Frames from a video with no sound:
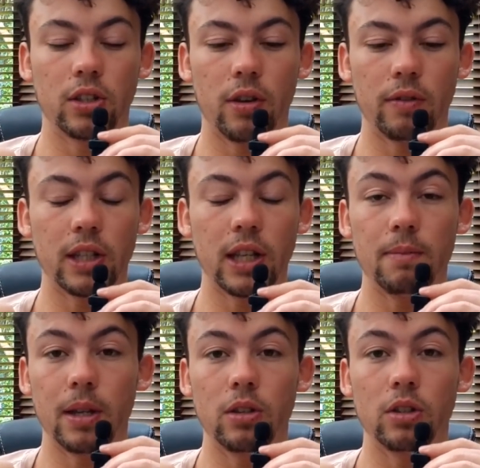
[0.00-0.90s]
So if there's any
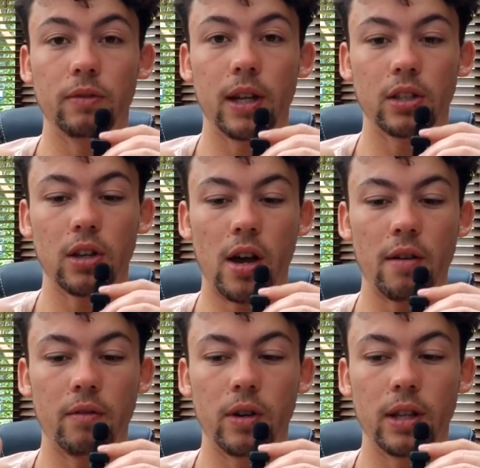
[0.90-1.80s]
big news events, I
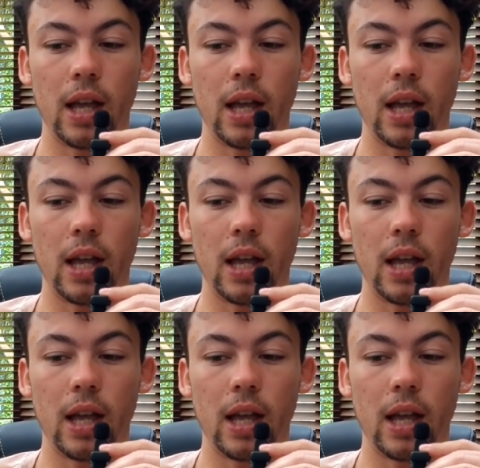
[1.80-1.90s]
avoid